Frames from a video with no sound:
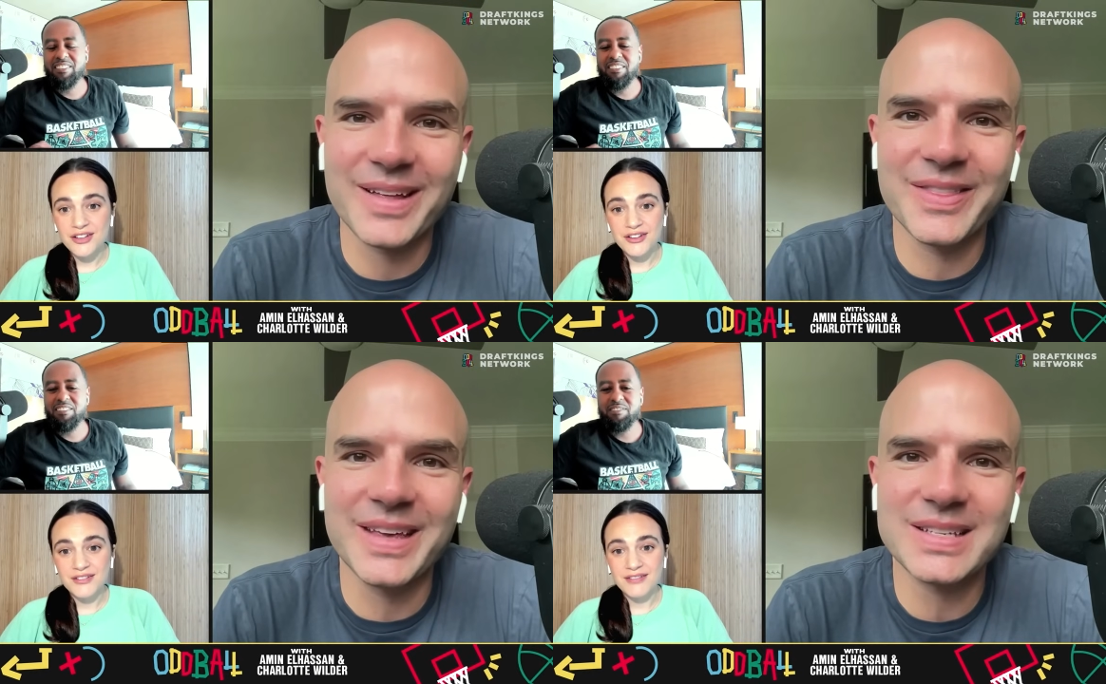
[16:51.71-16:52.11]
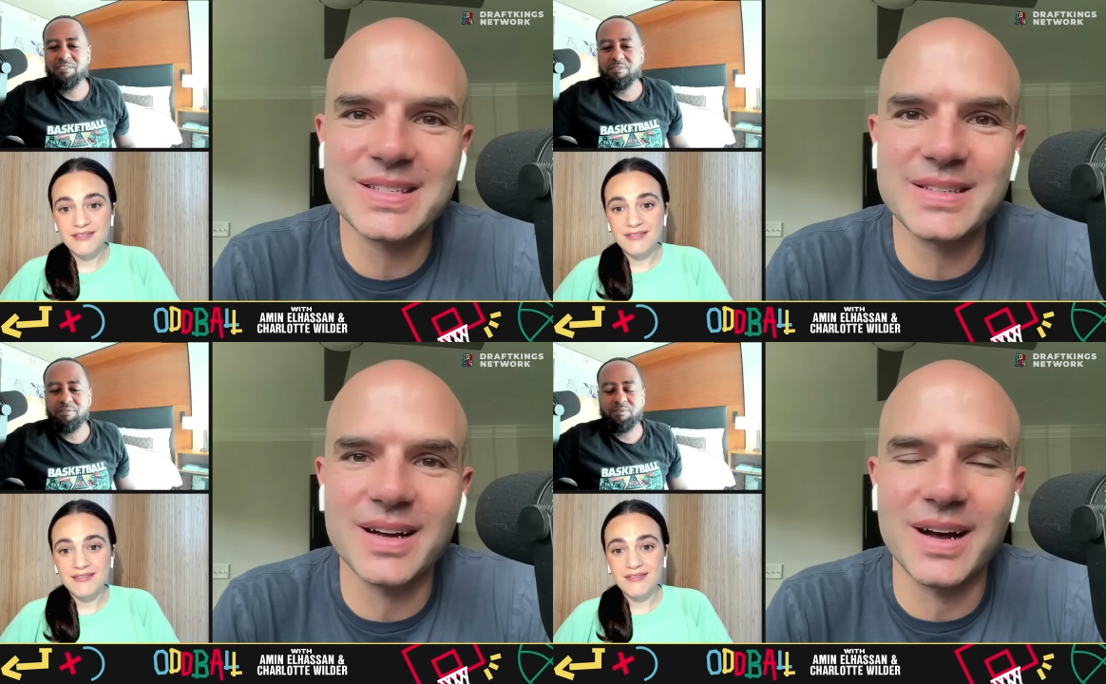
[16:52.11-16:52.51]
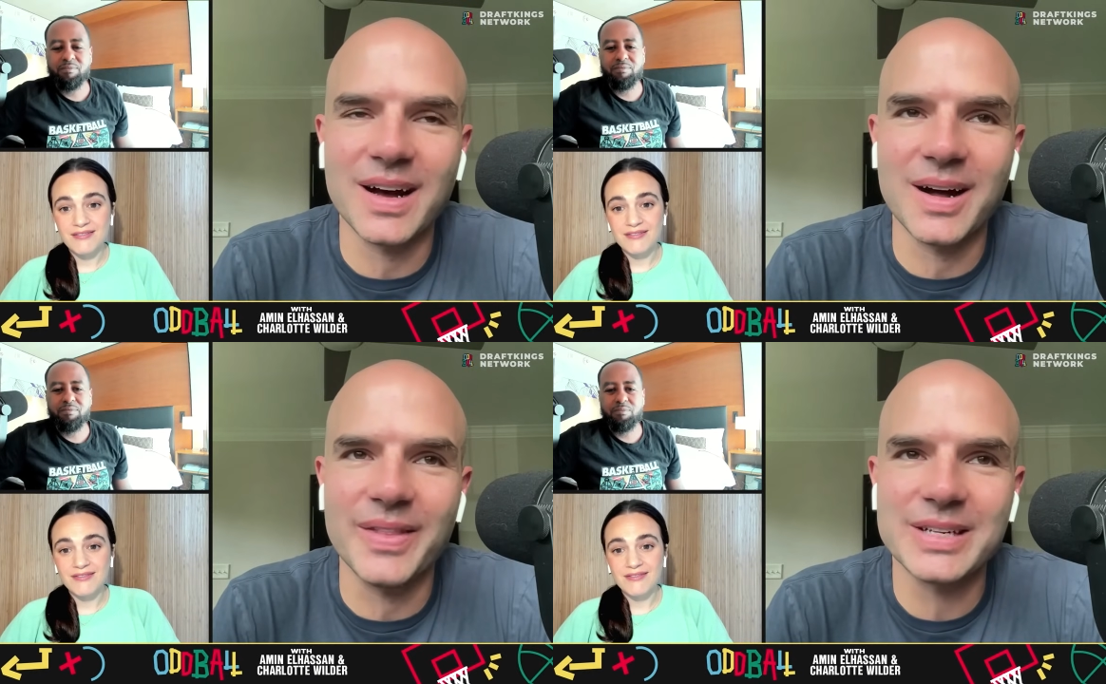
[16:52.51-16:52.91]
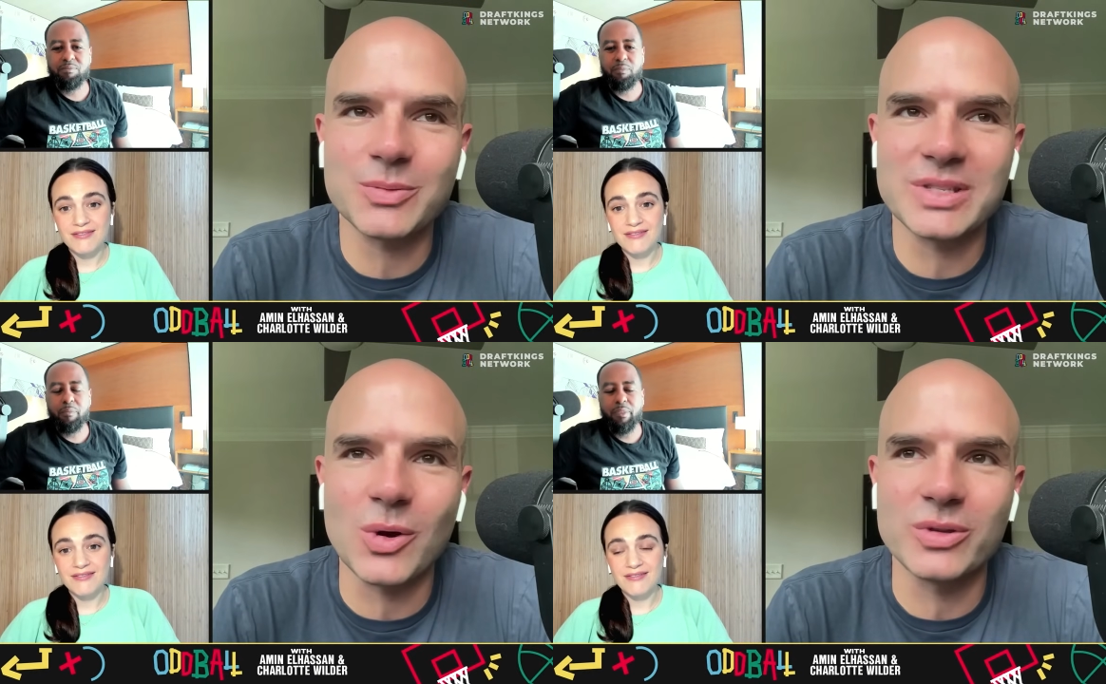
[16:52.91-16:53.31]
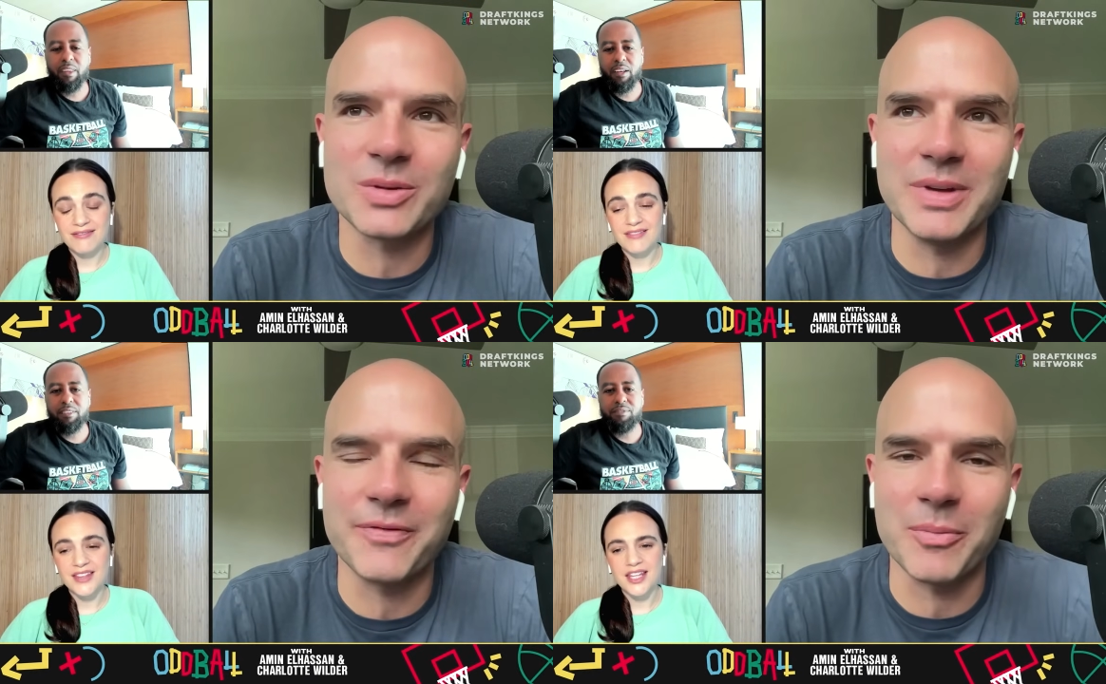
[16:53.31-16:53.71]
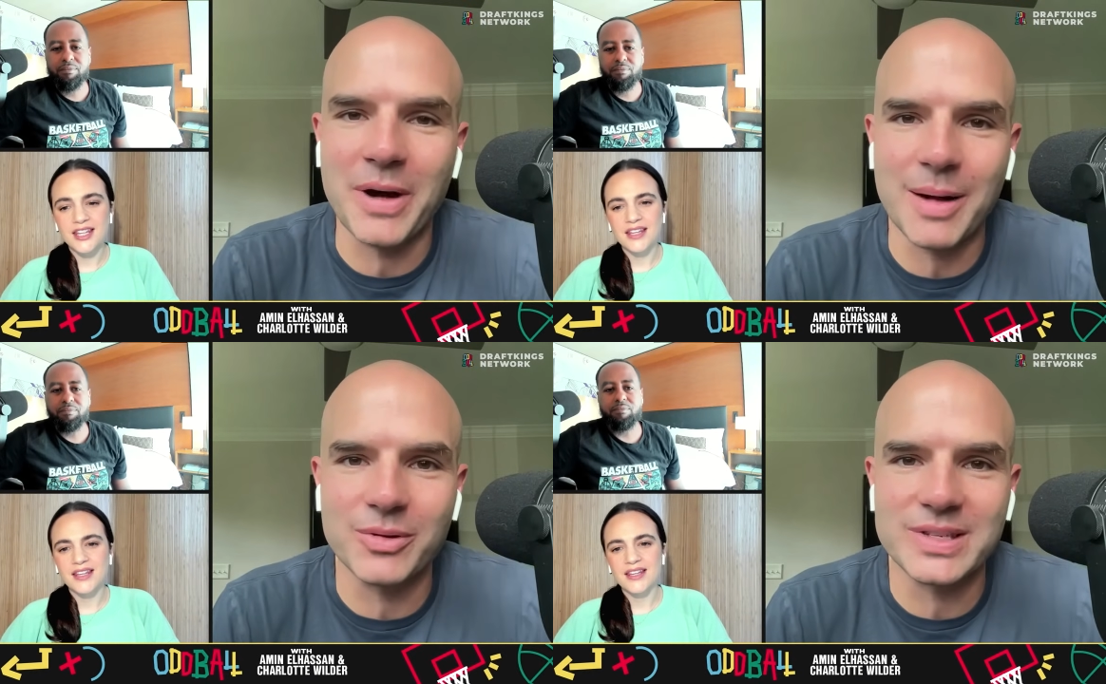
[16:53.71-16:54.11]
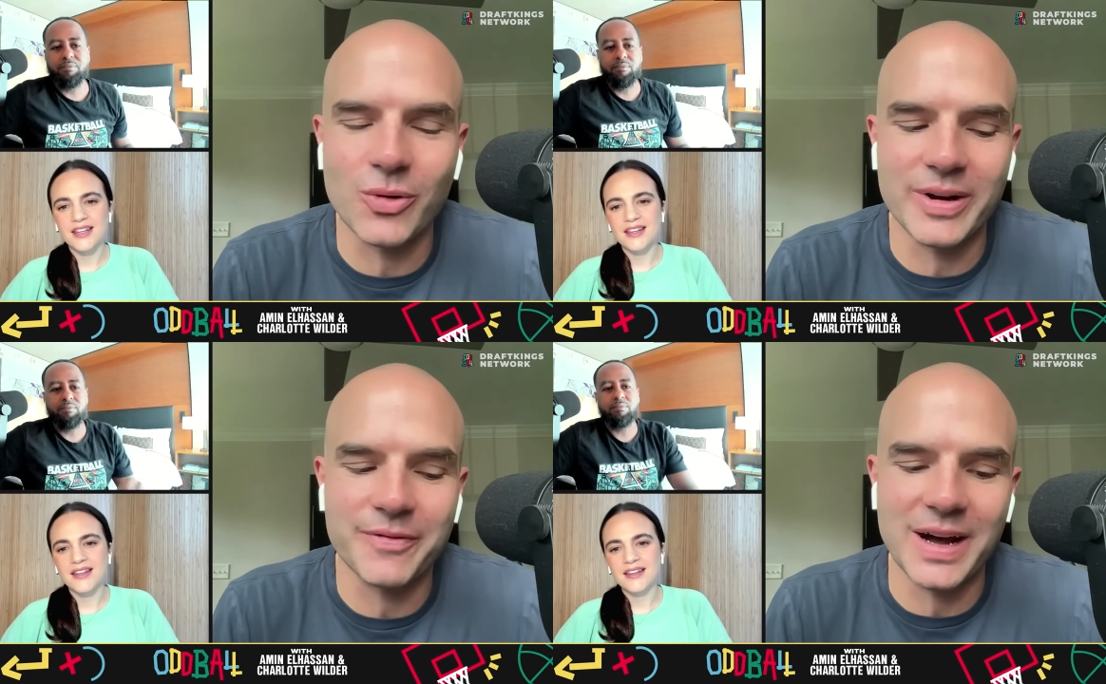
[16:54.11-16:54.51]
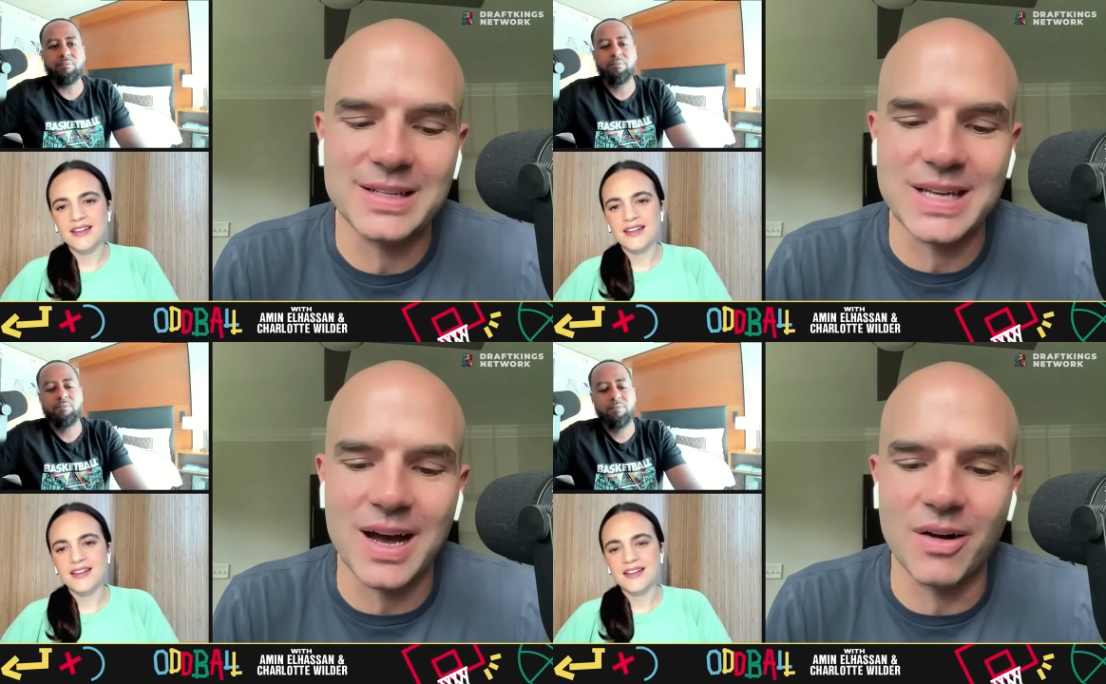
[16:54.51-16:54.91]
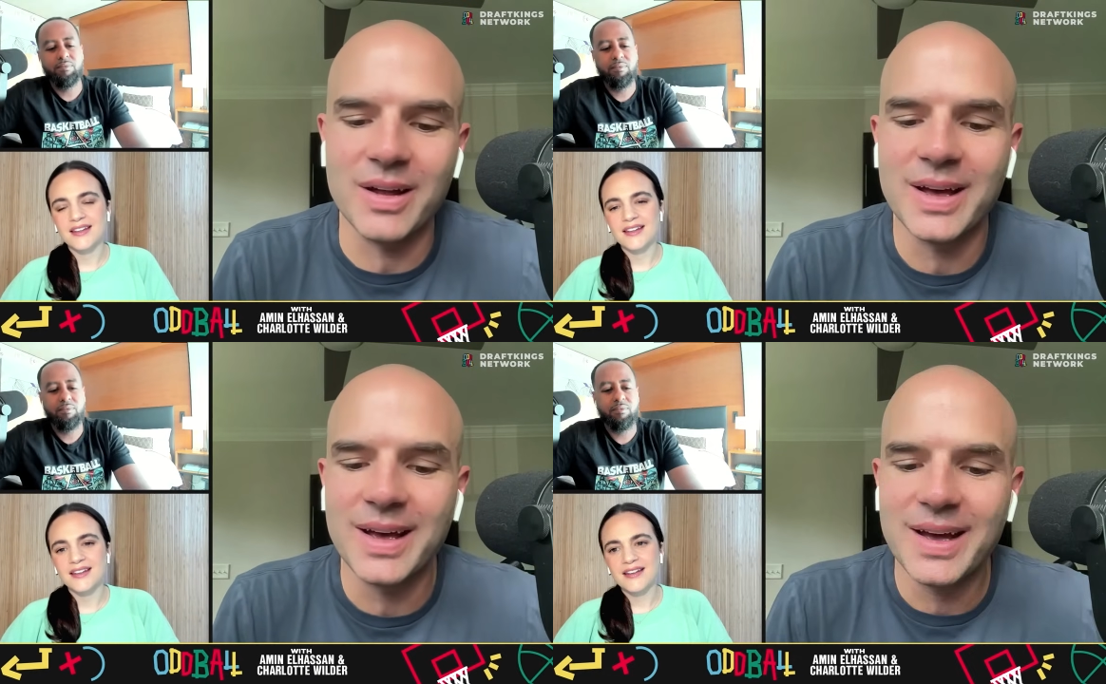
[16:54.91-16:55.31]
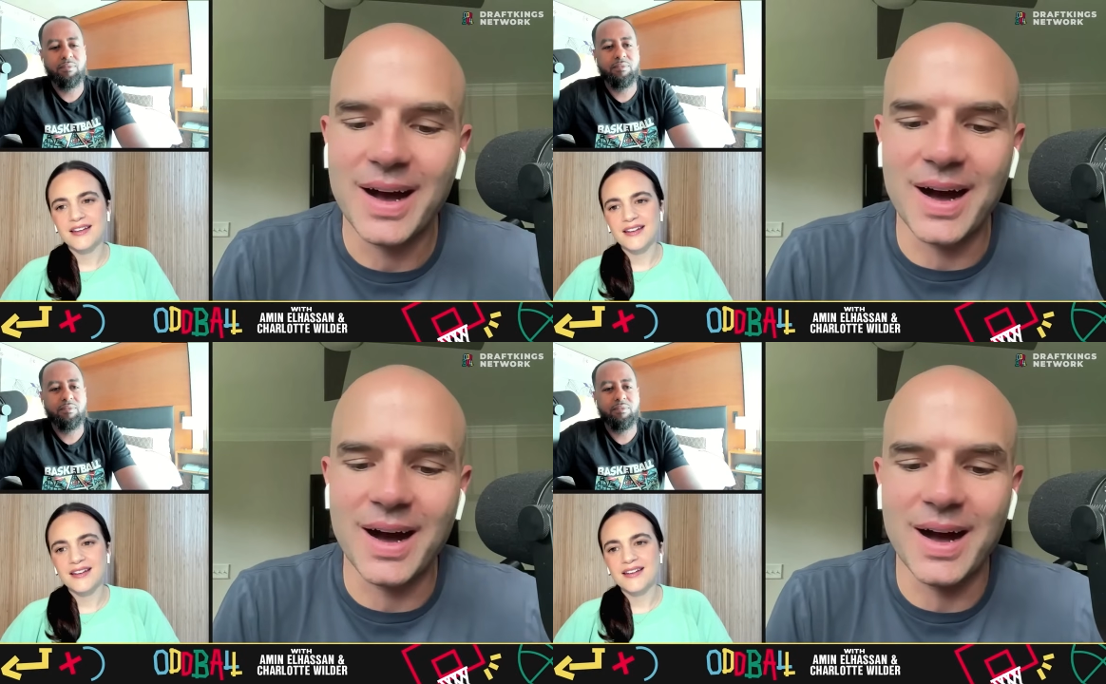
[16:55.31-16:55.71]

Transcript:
Speaker 1: this, uh, this was told to me for Pablo Torre finds out. Uh,